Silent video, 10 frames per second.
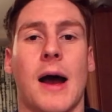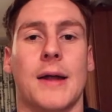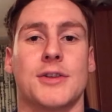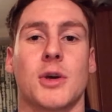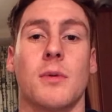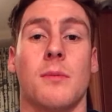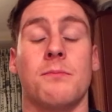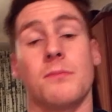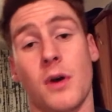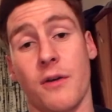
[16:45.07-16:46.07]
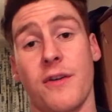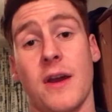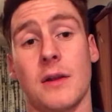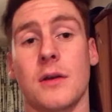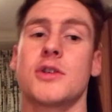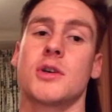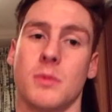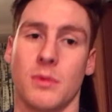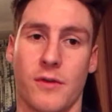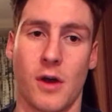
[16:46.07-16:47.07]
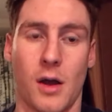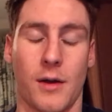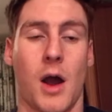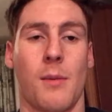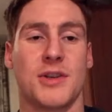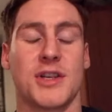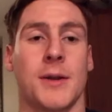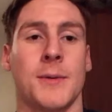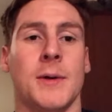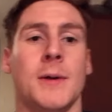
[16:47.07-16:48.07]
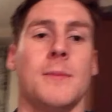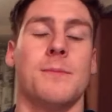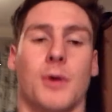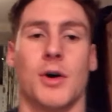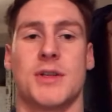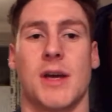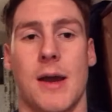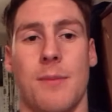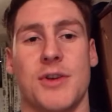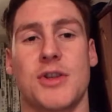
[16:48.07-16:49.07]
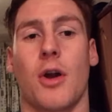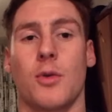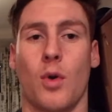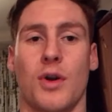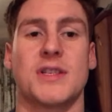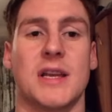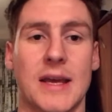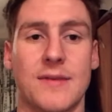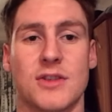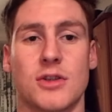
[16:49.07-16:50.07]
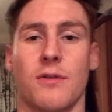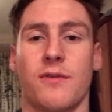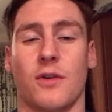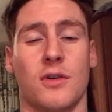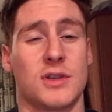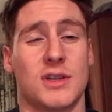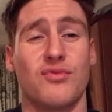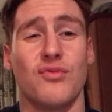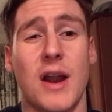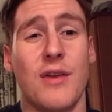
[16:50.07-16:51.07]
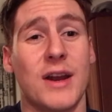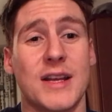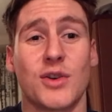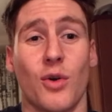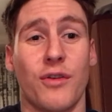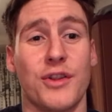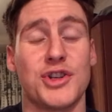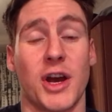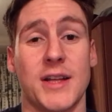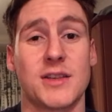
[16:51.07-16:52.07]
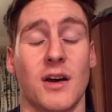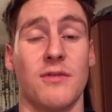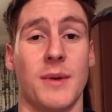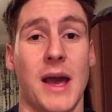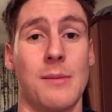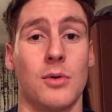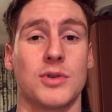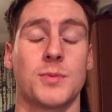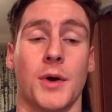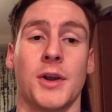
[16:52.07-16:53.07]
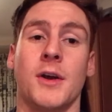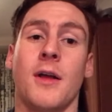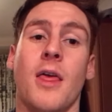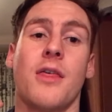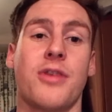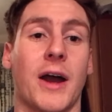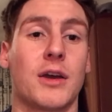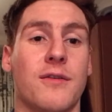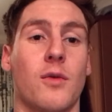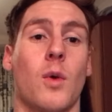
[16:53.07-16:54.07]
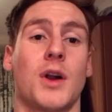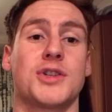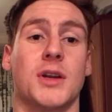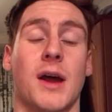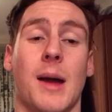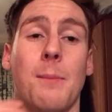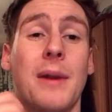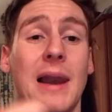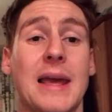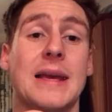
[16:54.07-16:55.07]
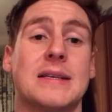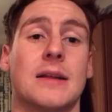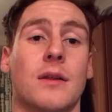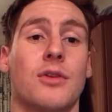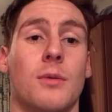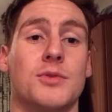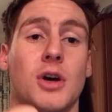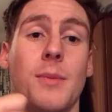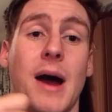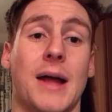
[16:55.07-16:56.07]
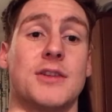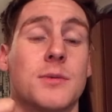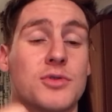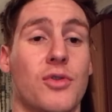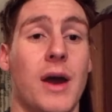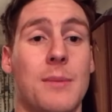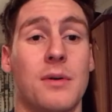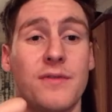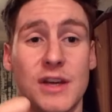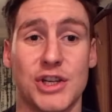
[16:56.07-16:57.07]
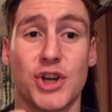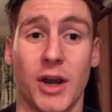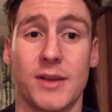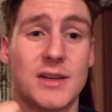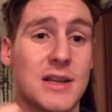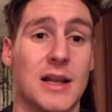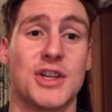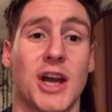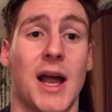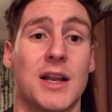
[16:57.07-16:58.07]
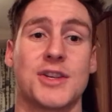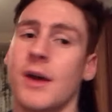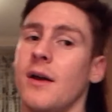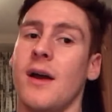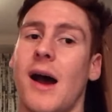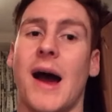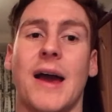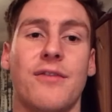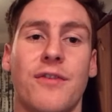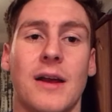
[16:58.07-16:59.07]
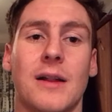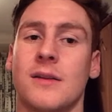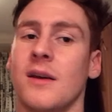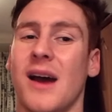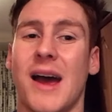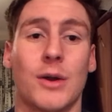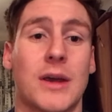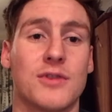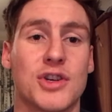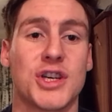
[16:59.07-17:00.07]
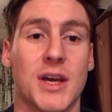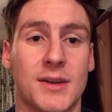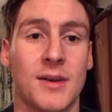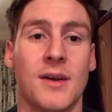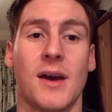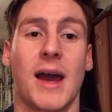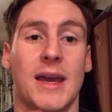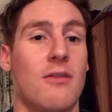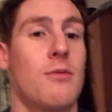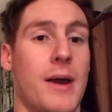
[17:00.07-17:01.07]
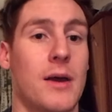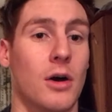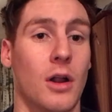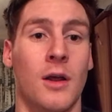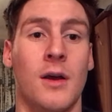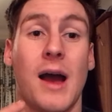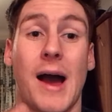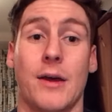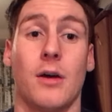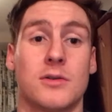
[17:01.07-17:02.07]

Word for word: and some of them have failed, some of them have accomplished it, but um, they're starting wearing sleeves and stuff for because it's really really sore on the joints of my elbows. But thank you for watching, and please hit the thumbs up and subscribe if you enjoyed this little challenge. I failed, I don't give a shit, I gave it my all, and I